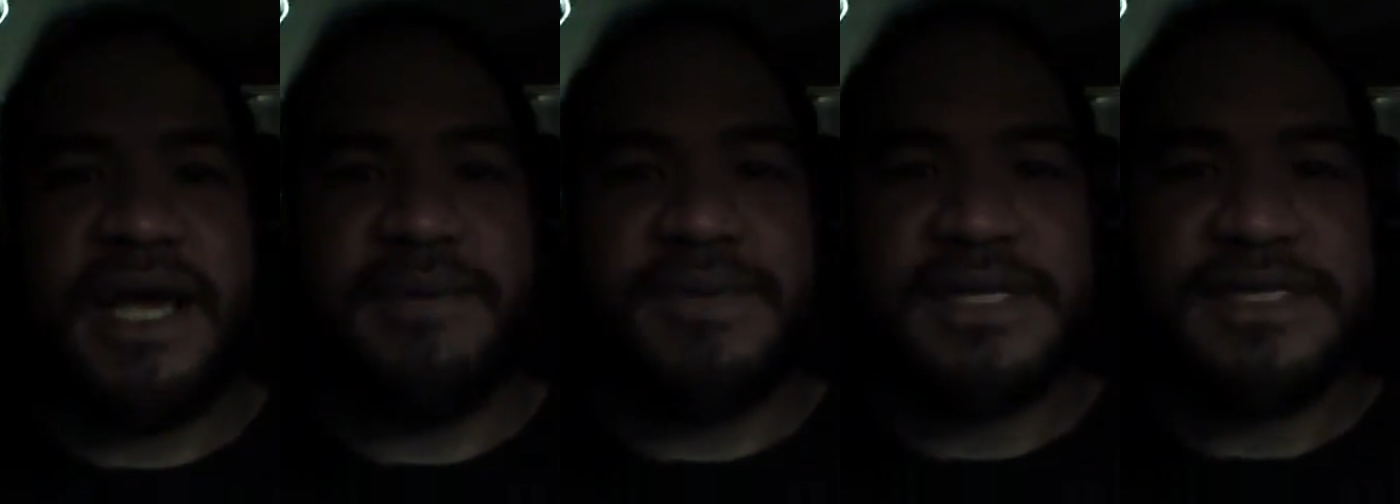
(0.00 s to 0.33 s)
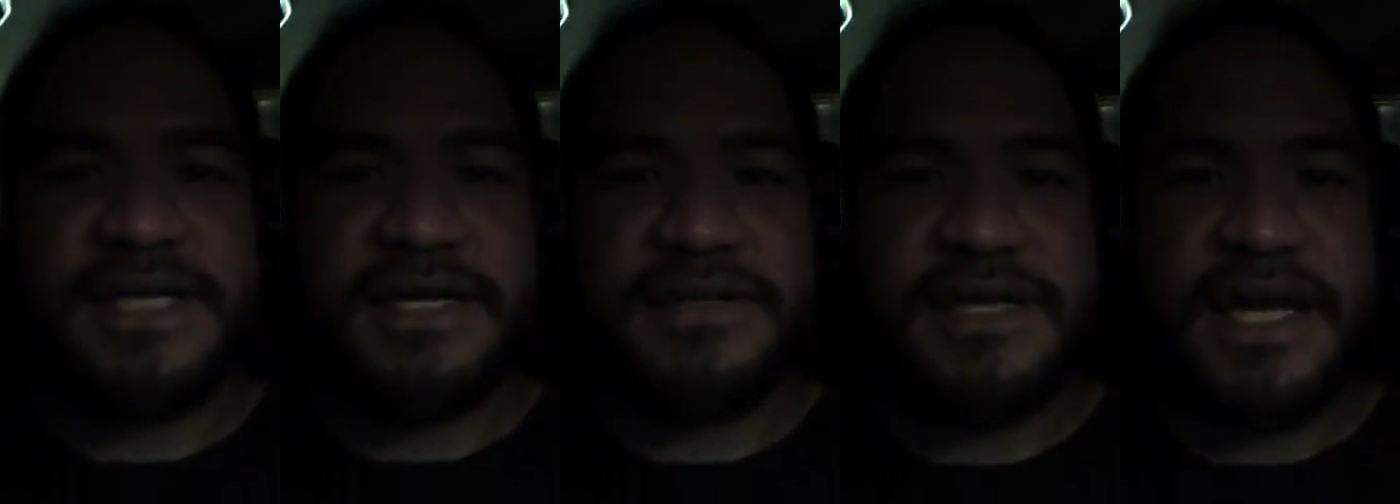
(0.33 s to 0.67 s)
I missed
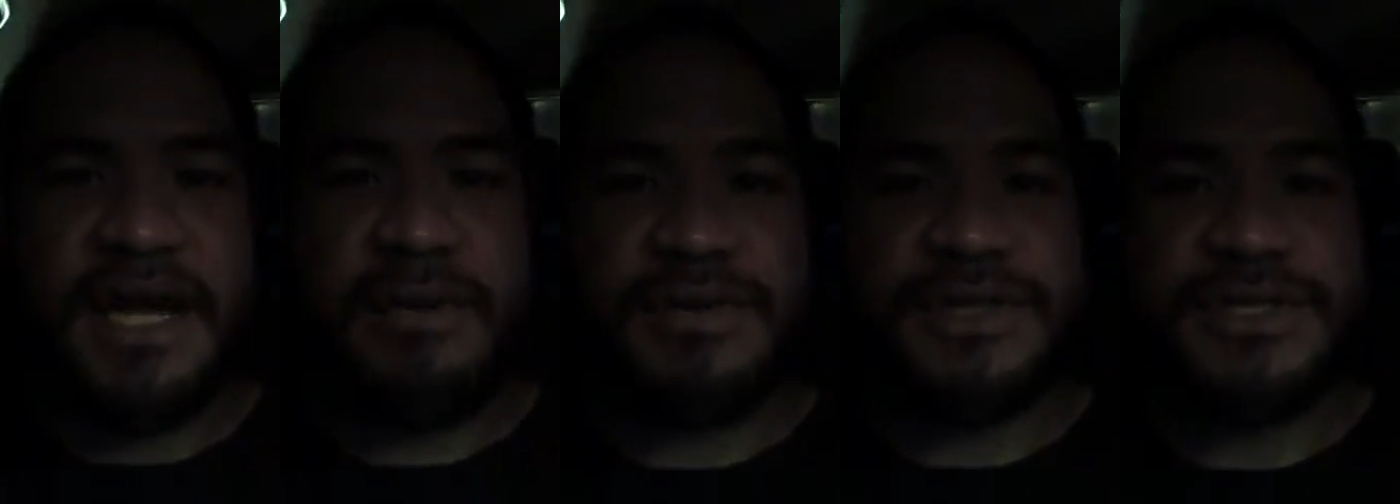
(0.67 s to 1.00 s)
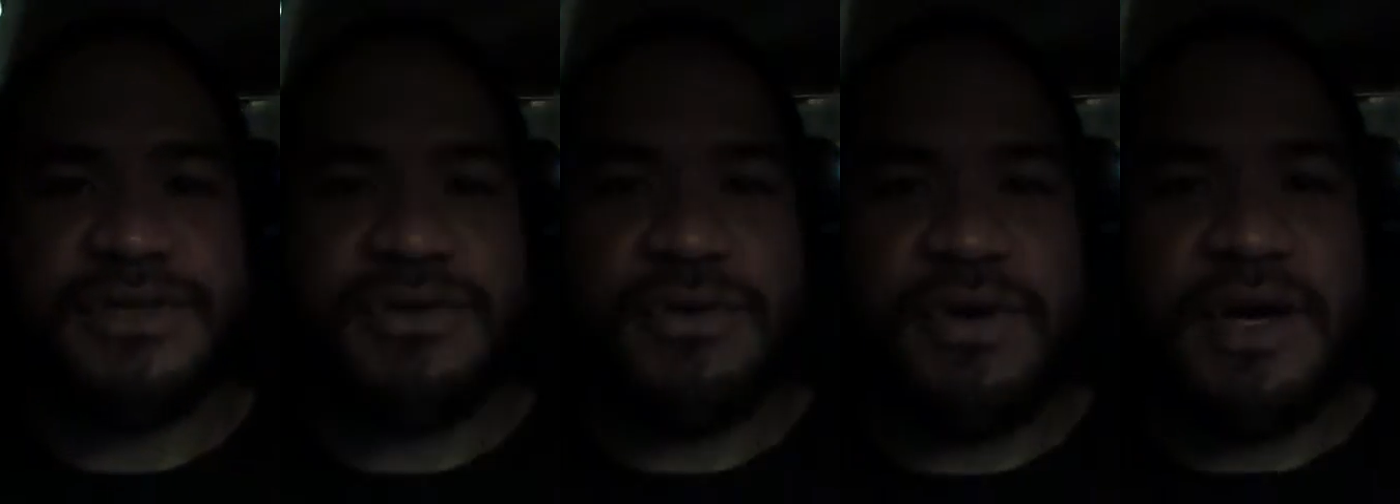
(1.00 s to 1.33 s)
yesterday. I was
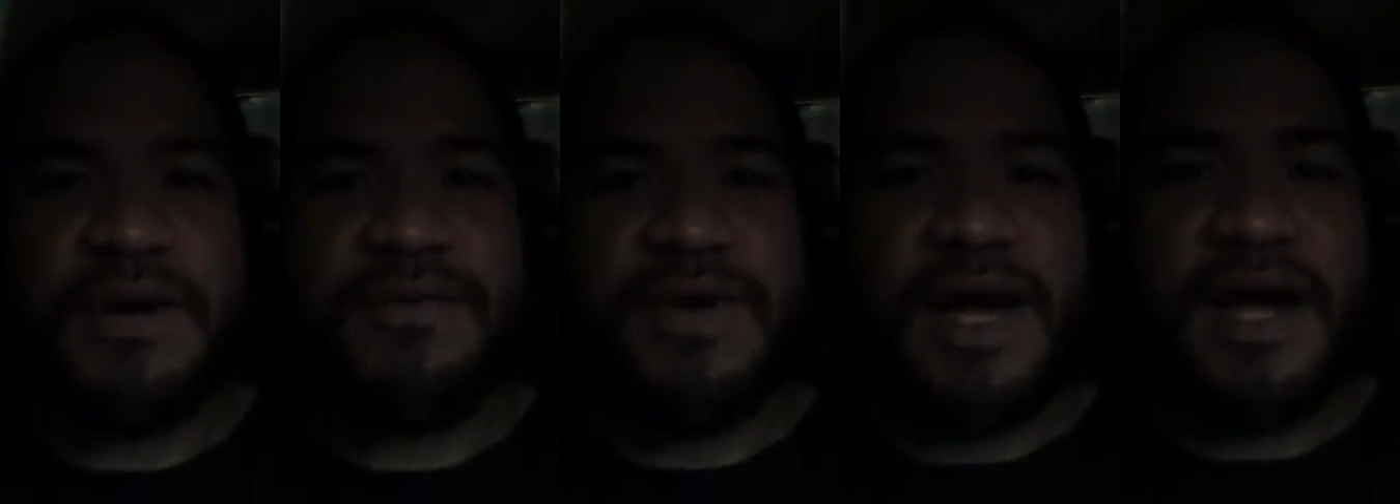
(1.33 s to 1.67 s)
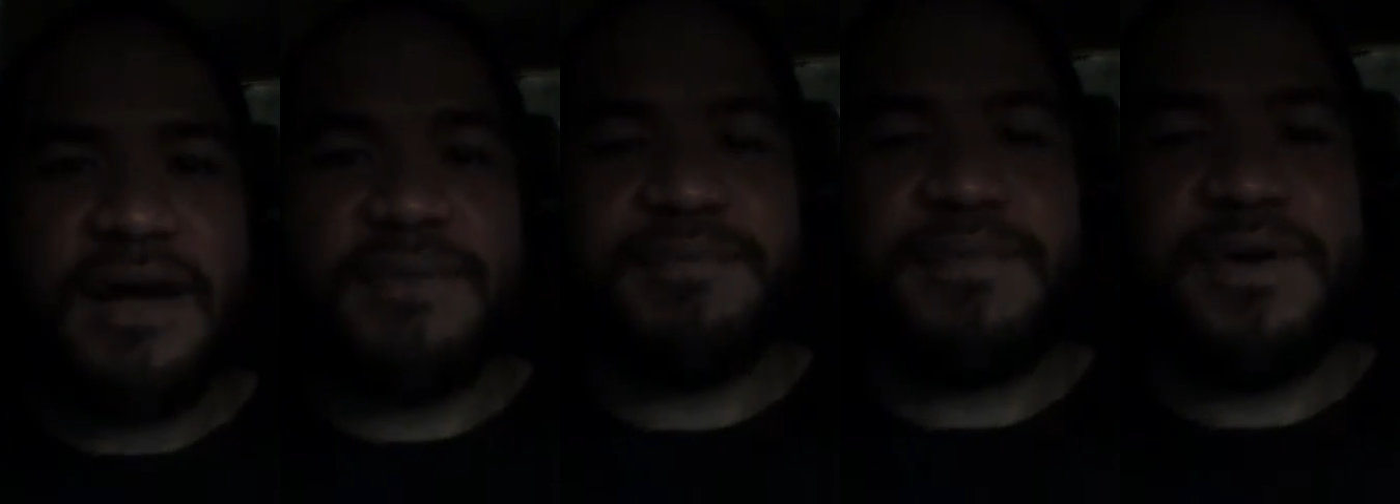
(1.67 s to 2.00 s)
sore.
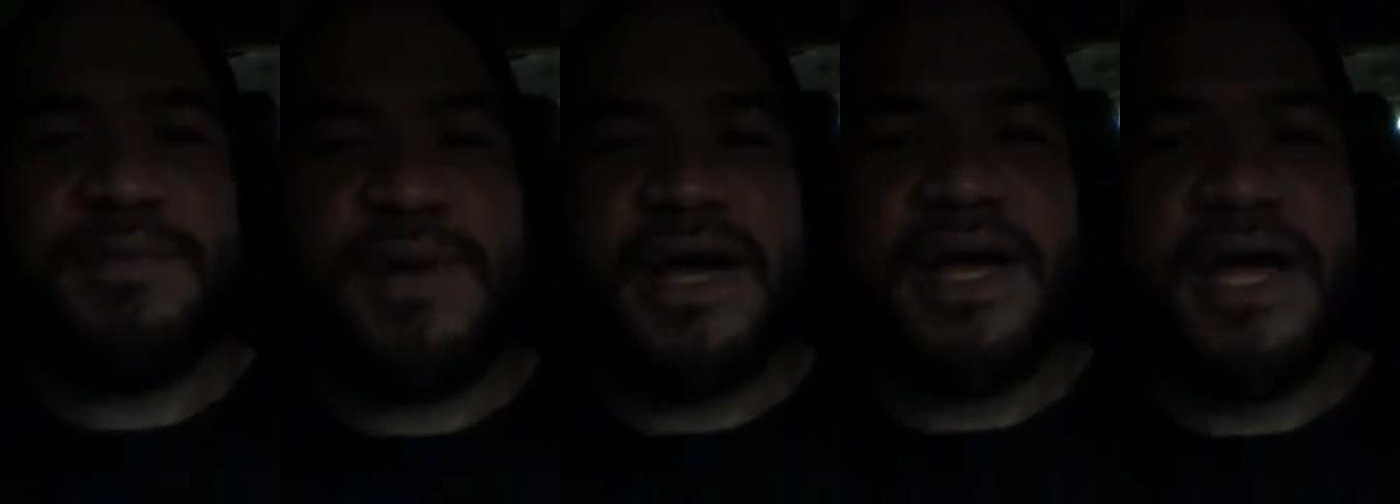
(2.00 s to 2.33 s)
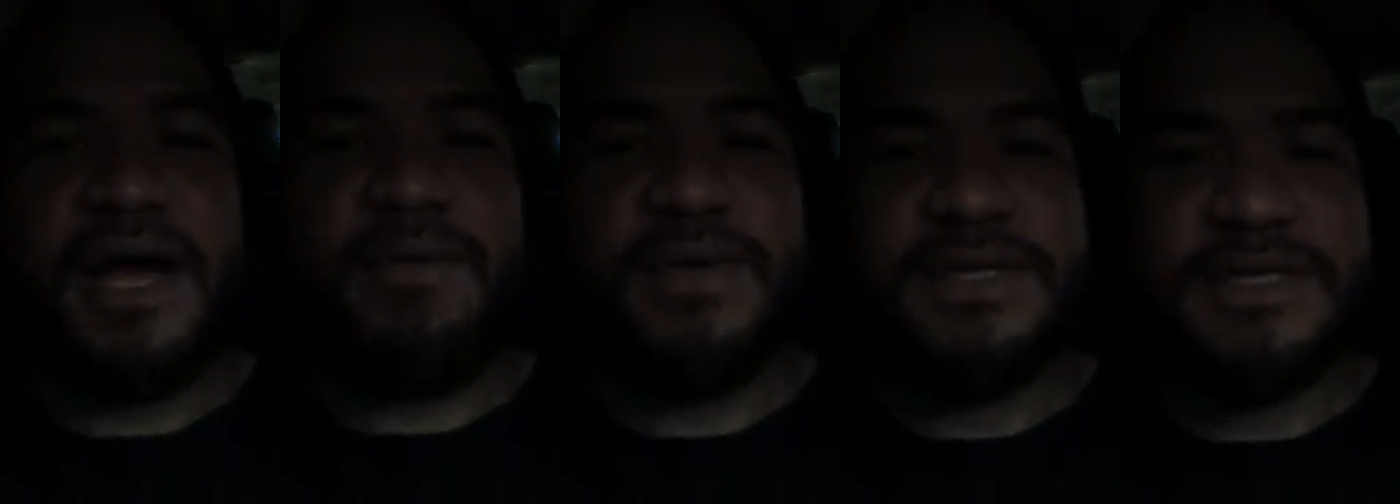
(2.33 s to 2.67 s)

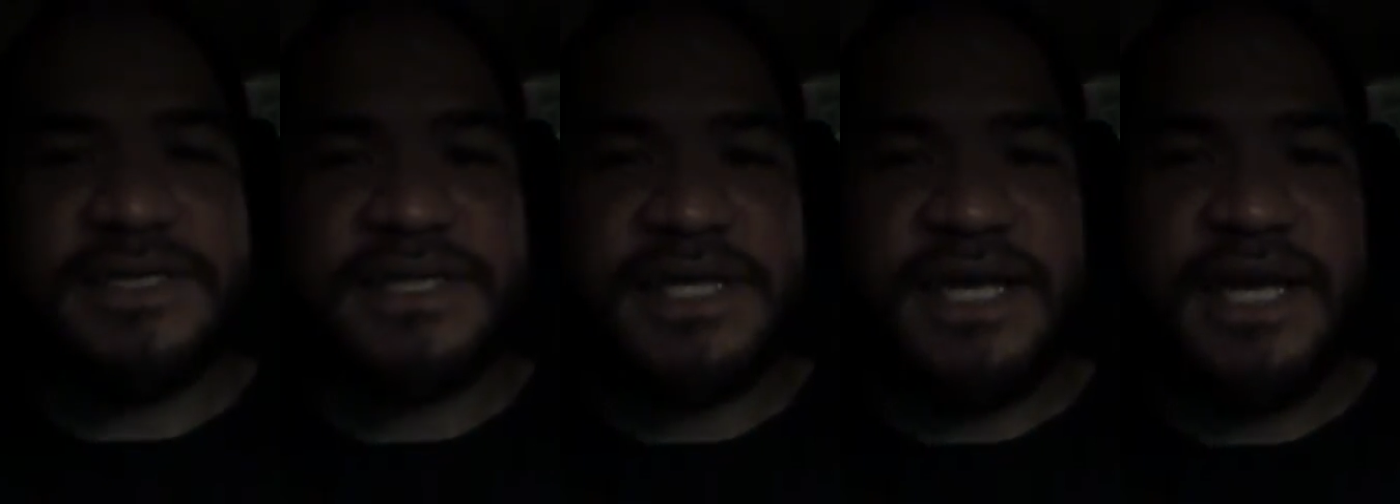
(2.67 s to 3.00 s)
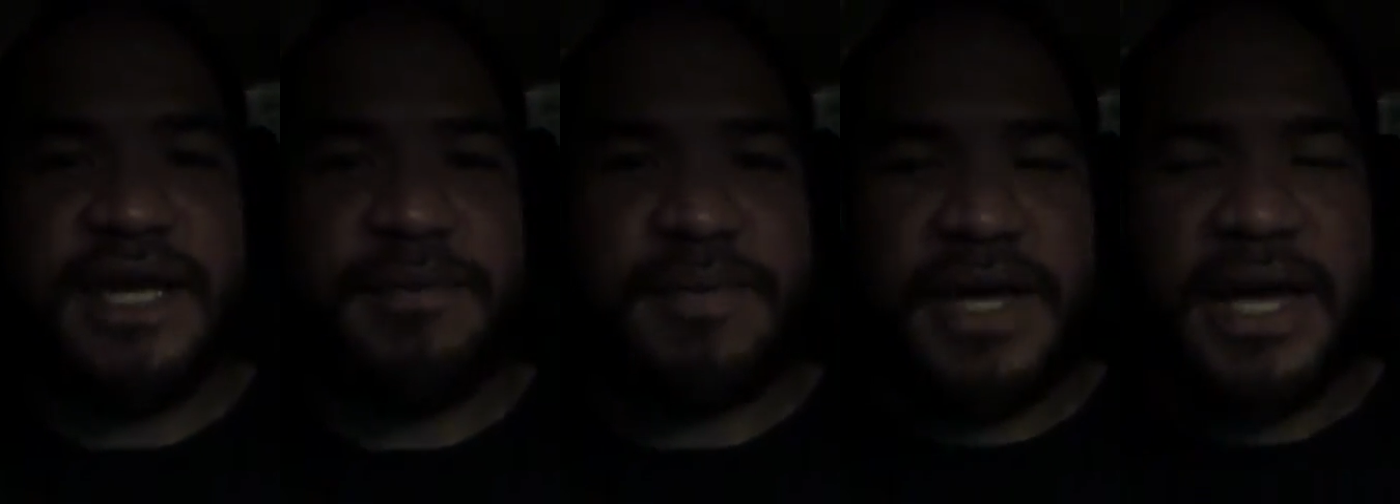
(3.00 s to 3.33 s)
I went to sleep,